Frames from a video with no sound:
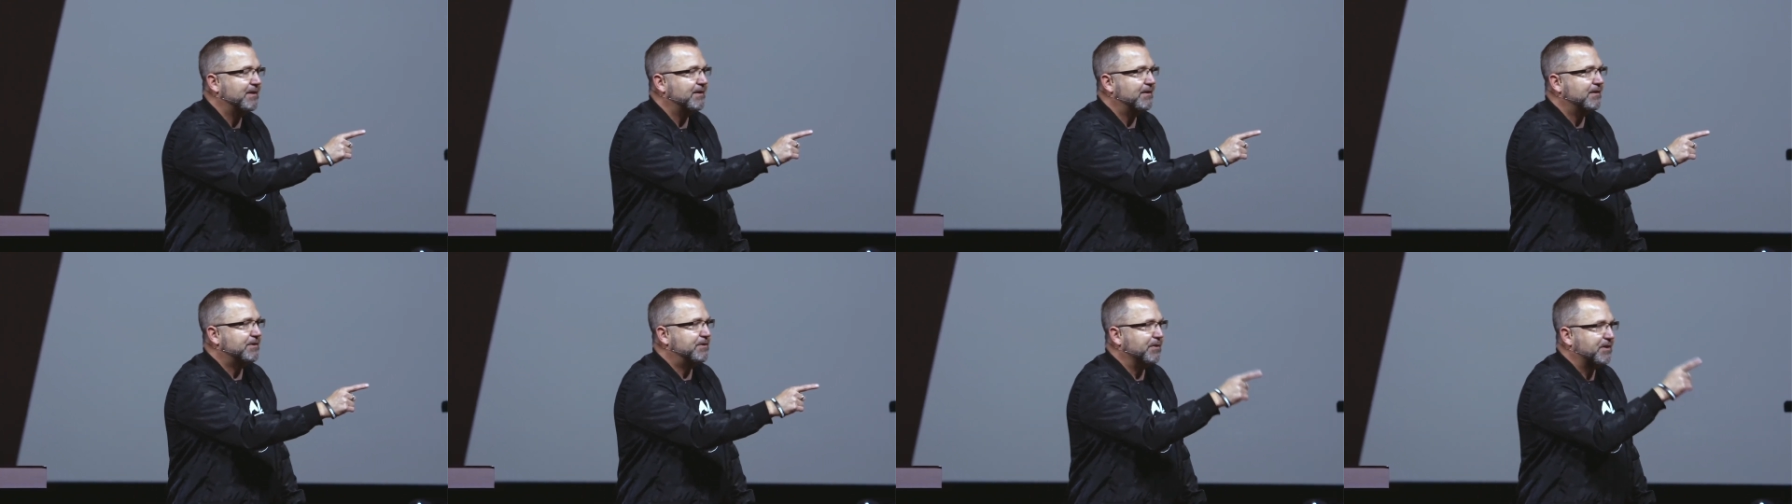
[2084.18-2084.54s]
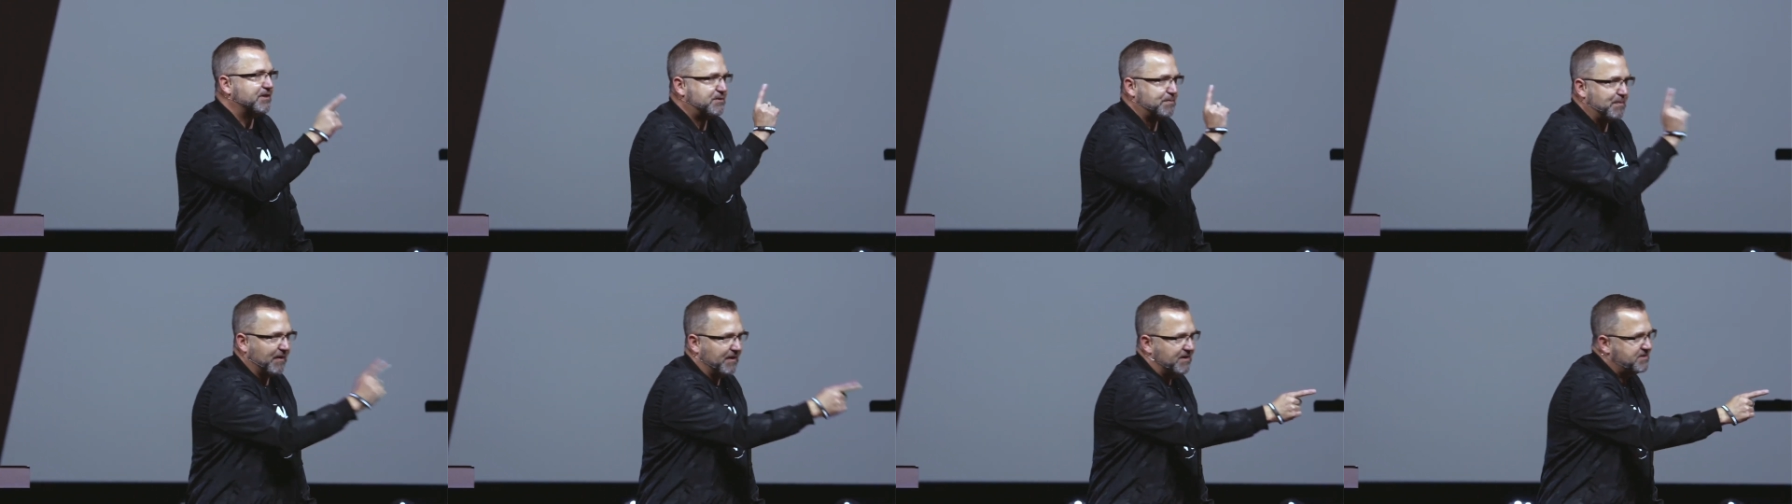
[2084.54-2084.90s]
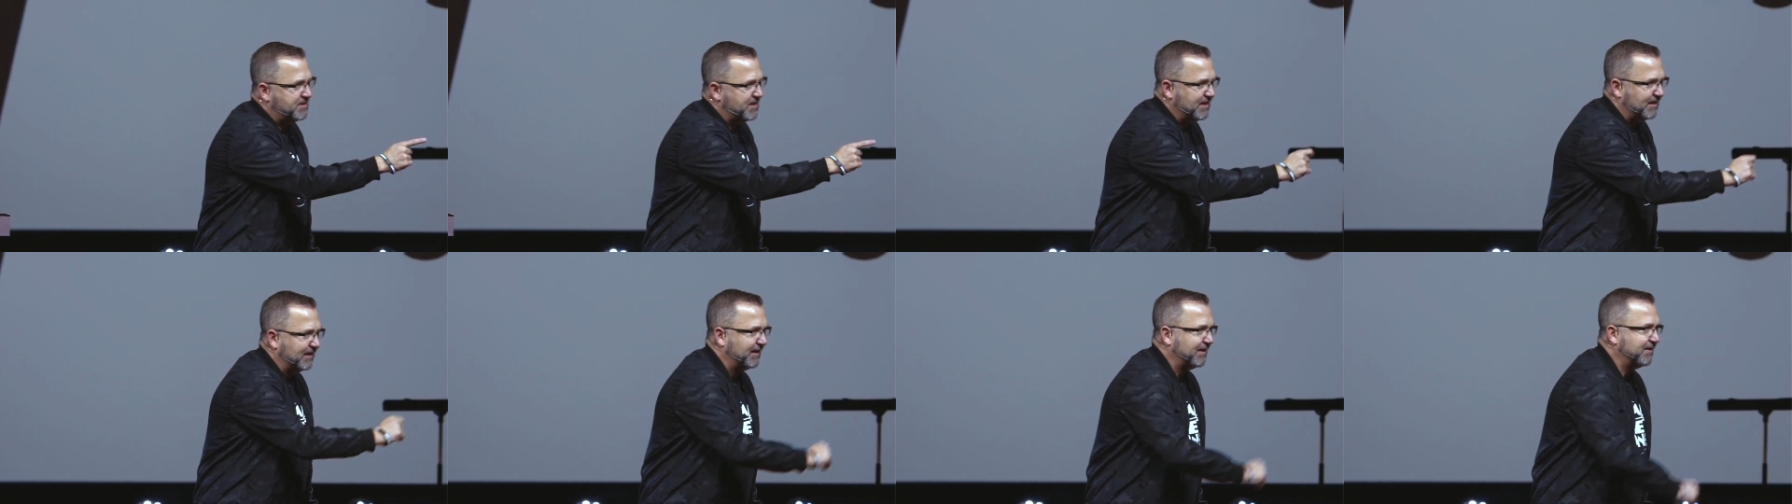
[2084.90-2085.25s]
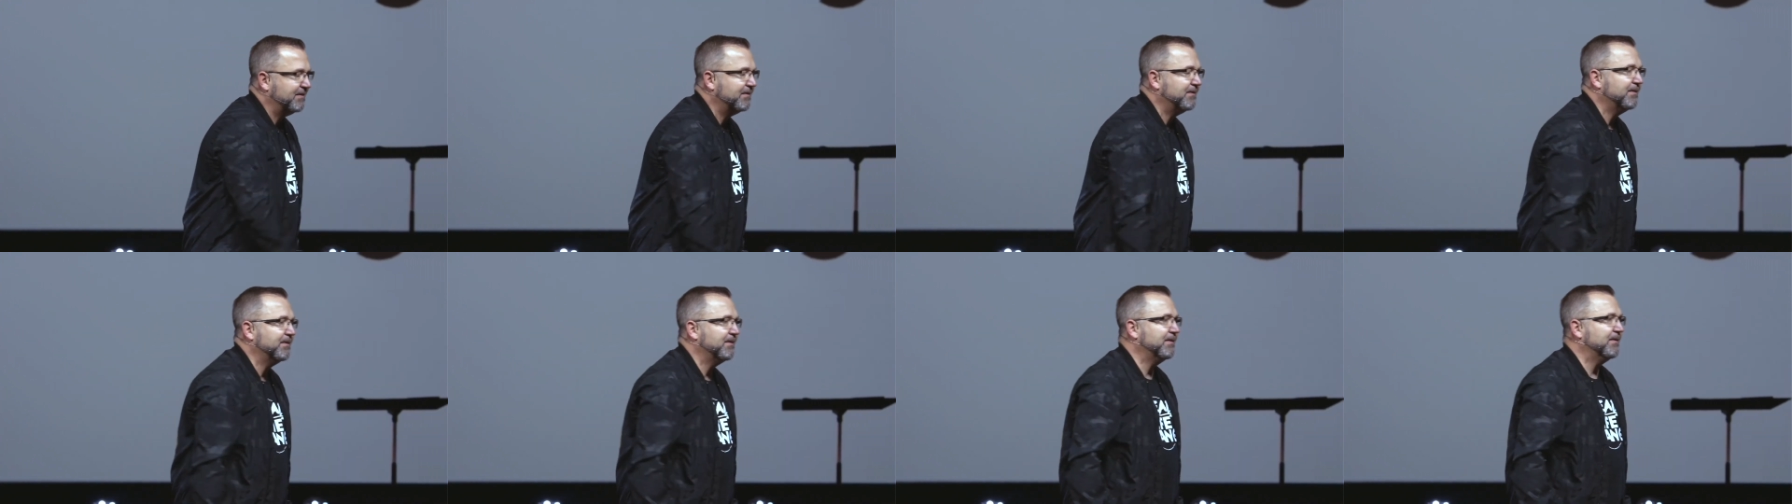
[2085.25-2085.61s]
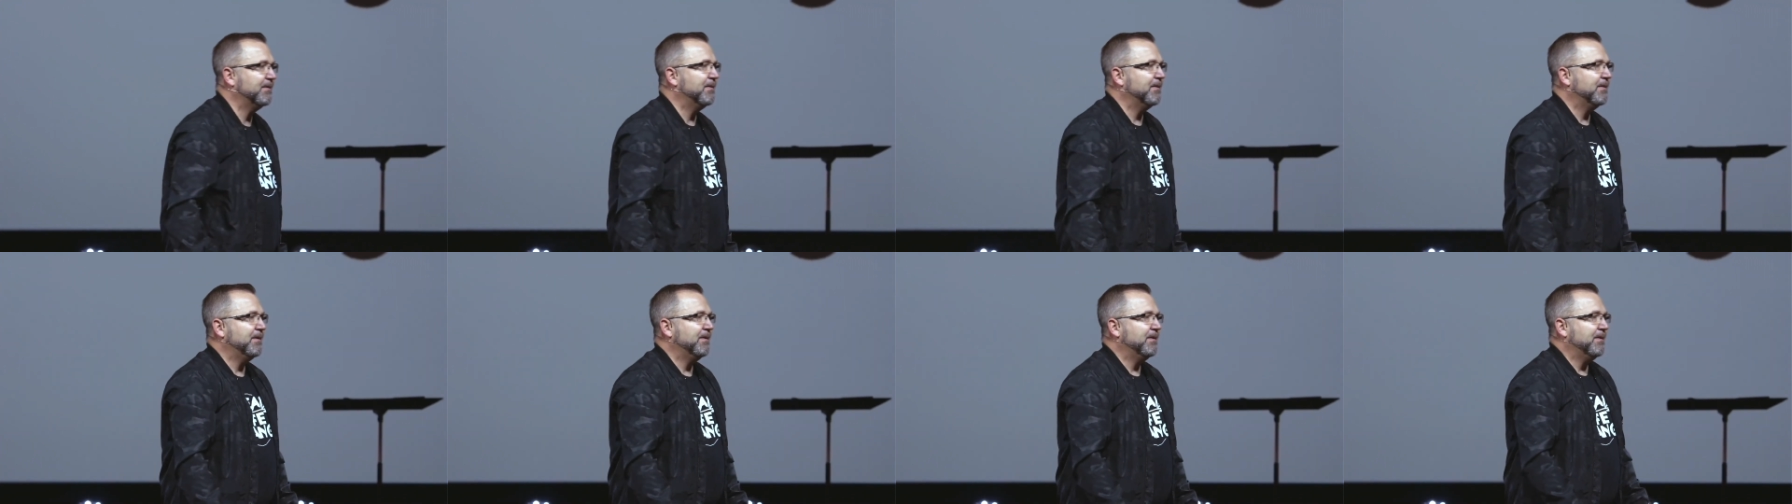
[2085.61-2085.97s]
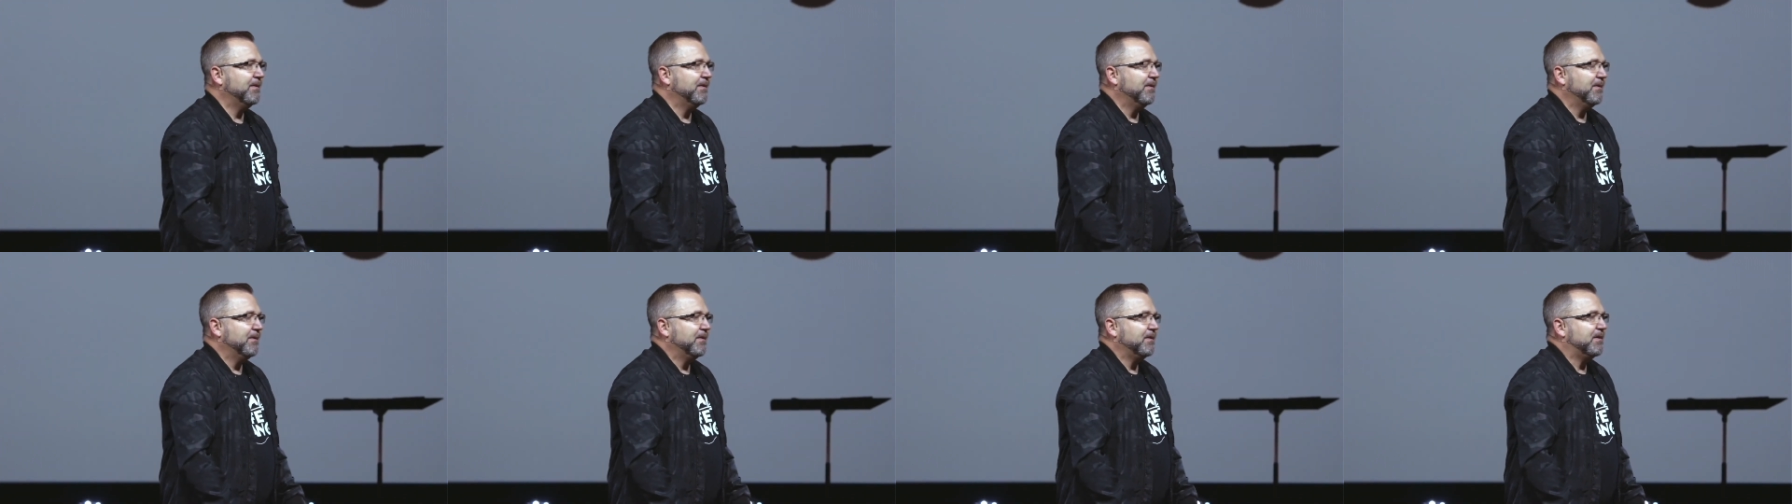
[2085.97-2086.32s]
to experience healing.
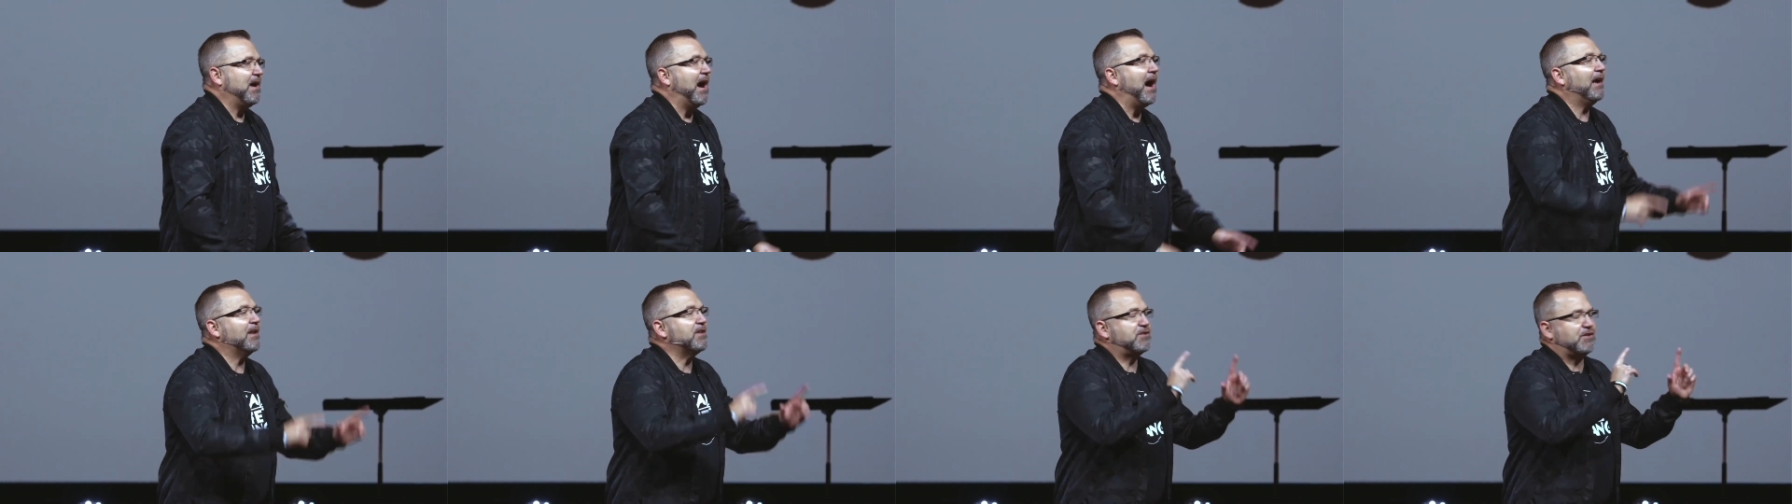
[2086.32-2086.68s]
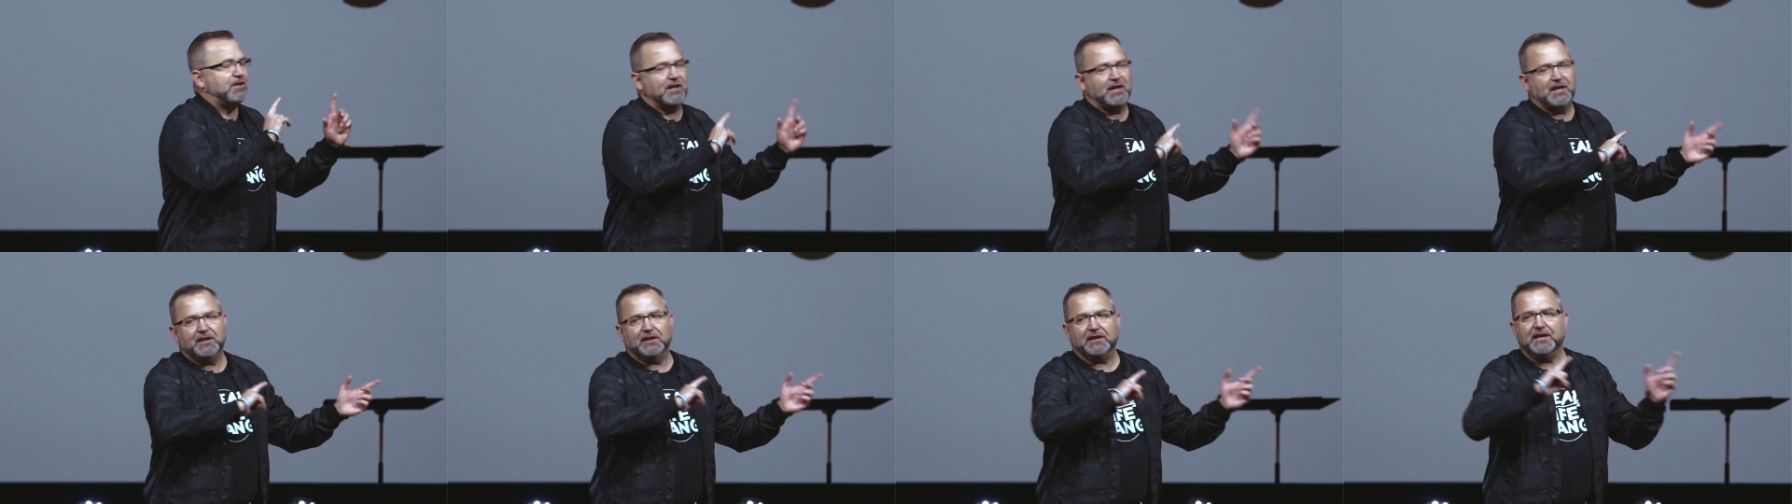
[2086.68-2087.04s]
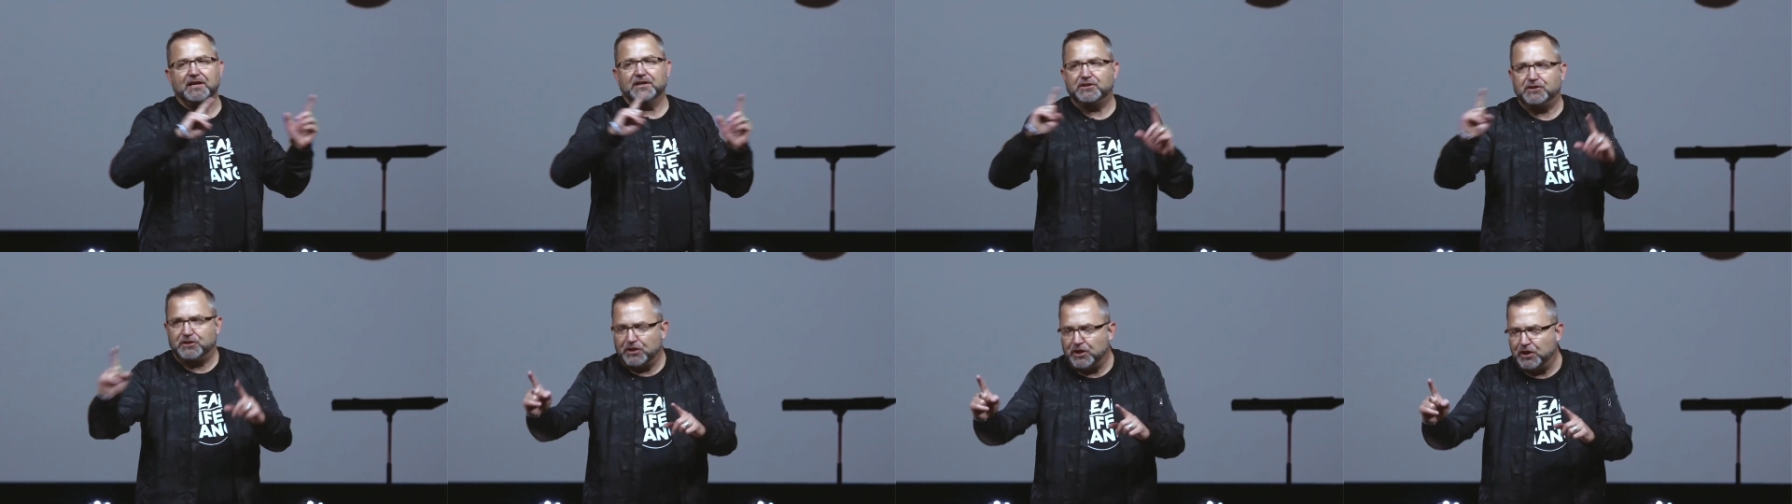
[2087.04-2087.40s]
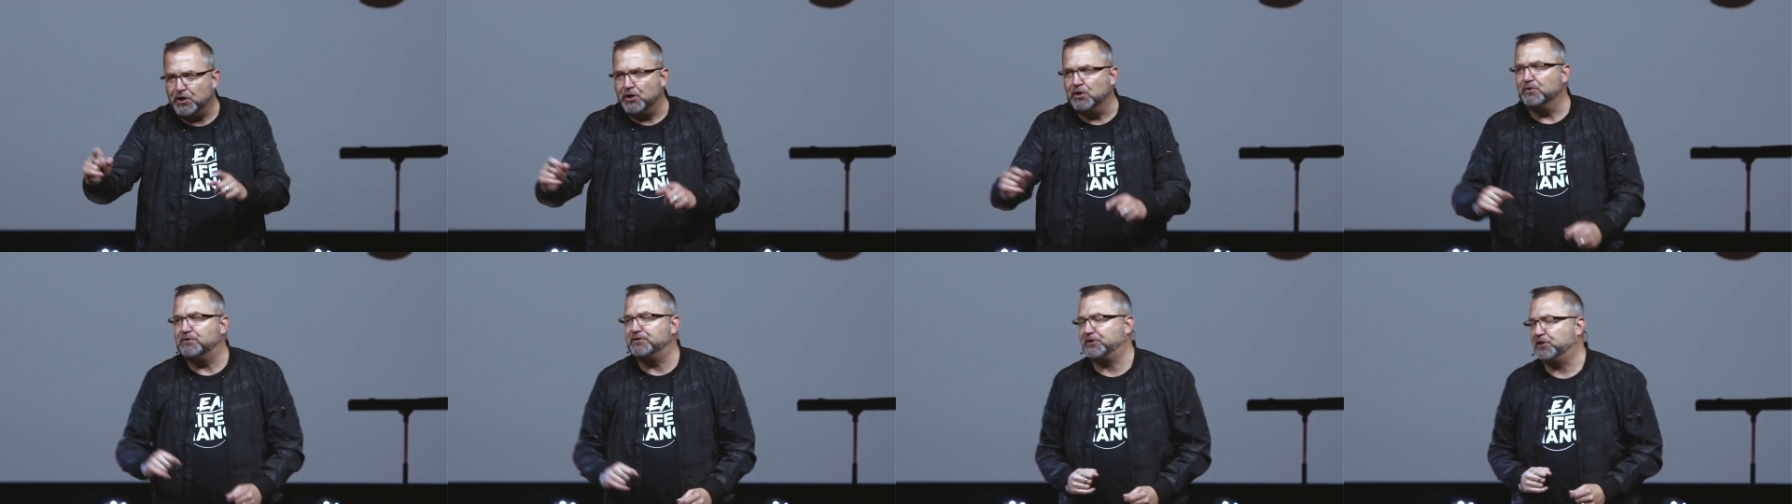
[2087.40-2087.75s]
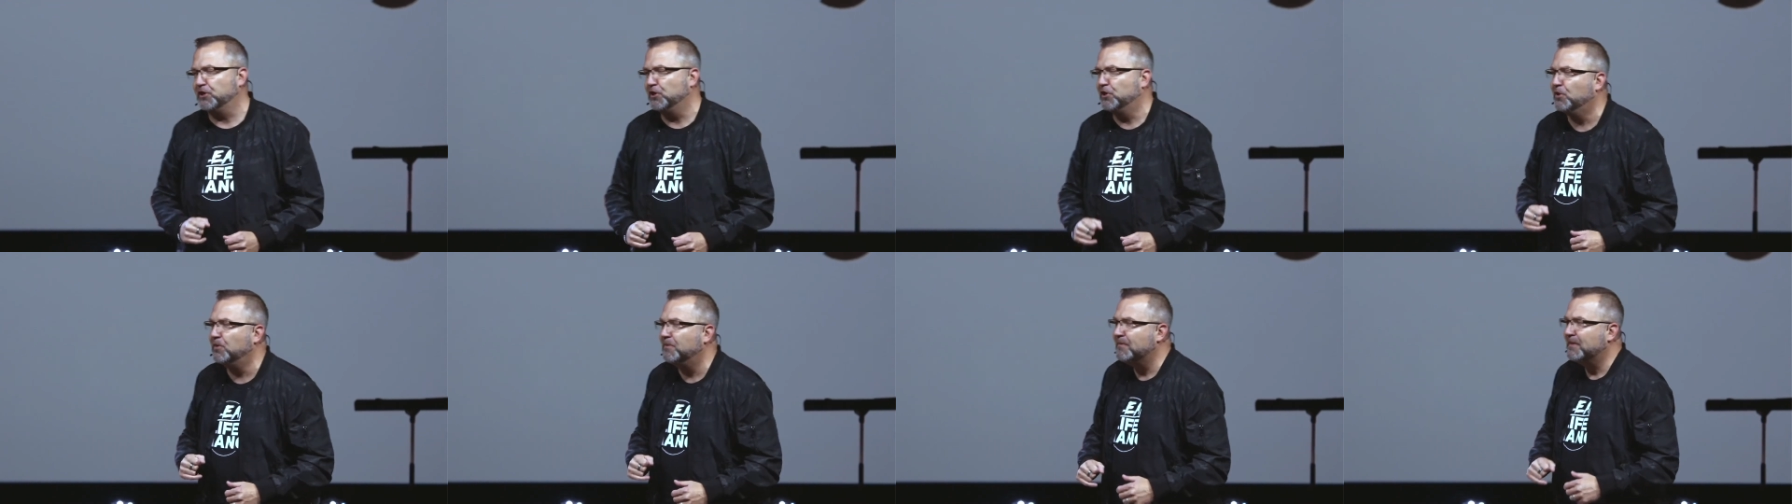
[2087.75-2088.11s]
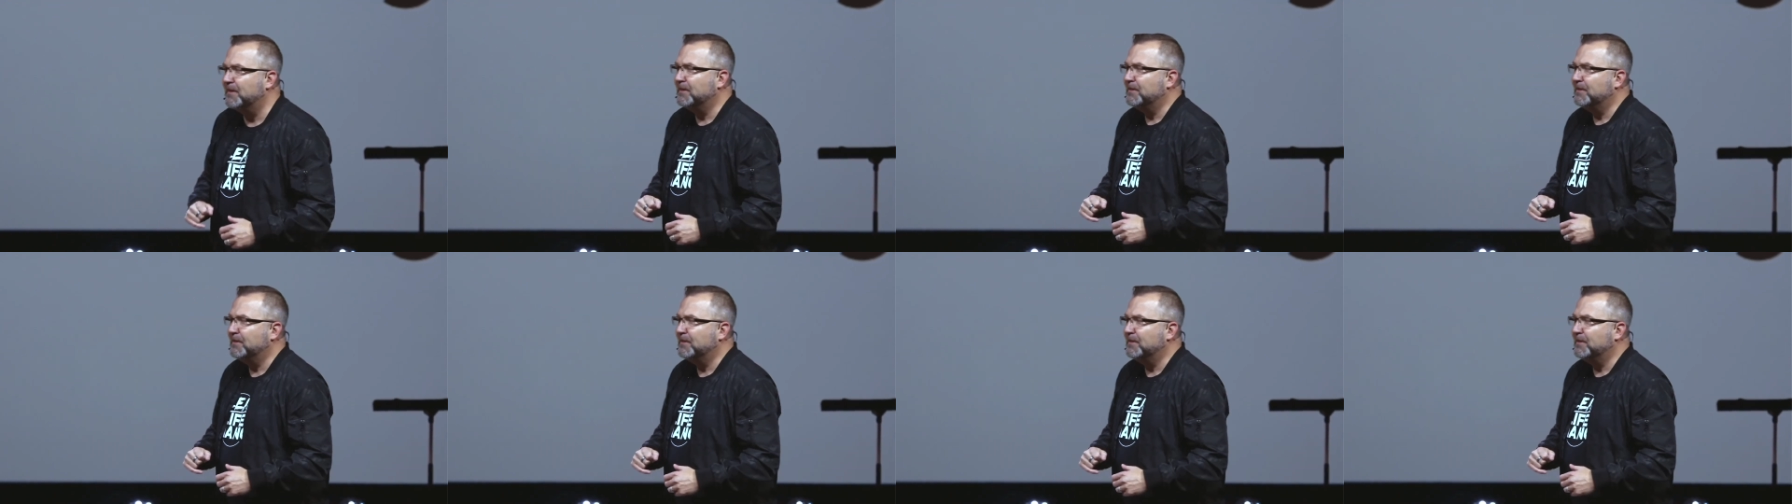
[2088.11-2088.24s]
God is gonna lead you to